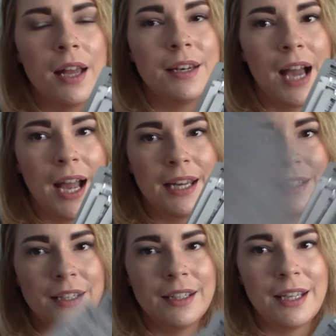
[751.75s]

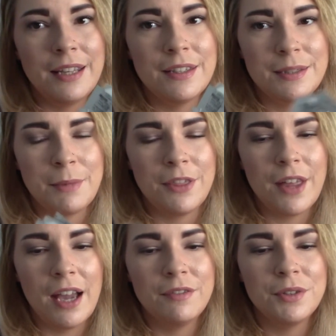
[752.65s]
9 in this month.
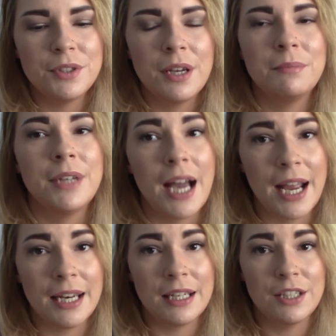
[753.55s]
I've used up
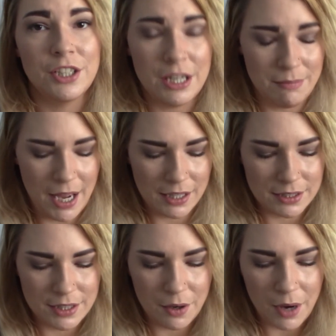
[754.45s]
9 sheet
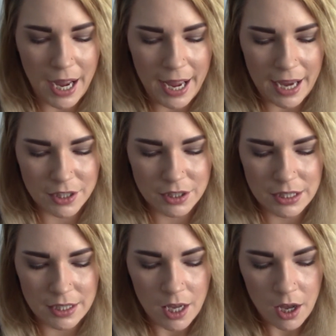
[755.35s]
masks. So I
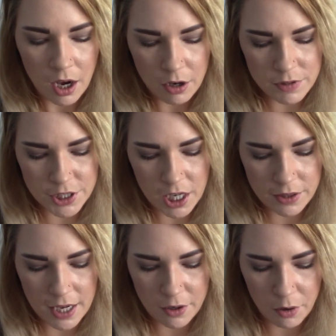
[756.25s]
actually
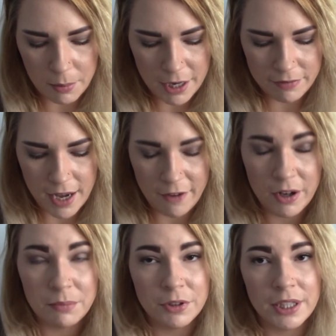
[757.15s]
overshot that goal by 5,
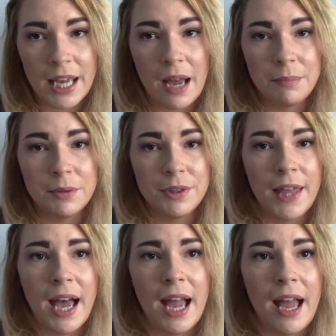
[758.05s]
and I'm really happy with
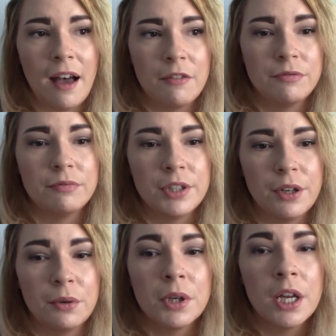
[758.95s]
that. I have, you know,